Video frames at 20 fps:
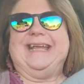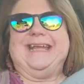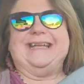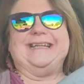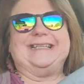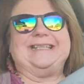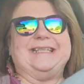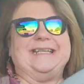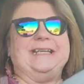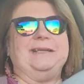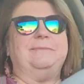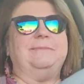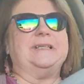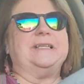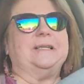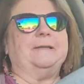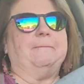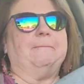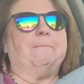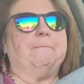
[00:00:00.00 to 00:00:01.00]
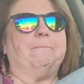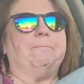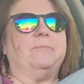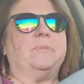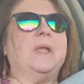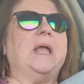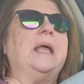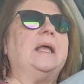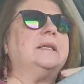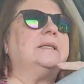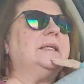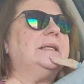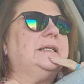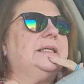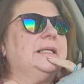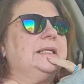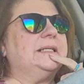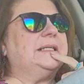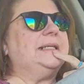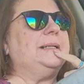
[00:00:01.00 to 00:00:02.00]
It seemed actually it
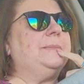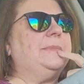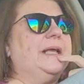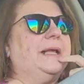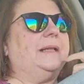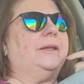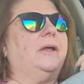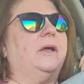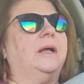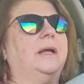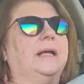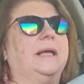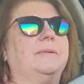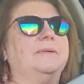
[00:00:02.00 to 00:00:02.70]
didn't seem that long.